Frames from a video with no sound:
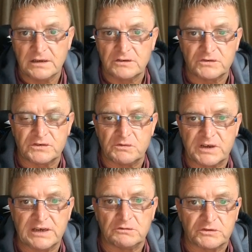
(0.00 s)
because they were
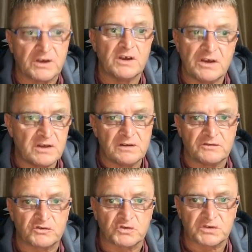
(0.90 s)
killed. The
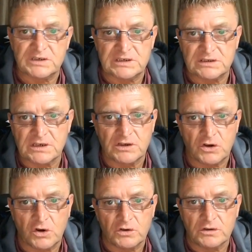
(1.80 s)
trustees got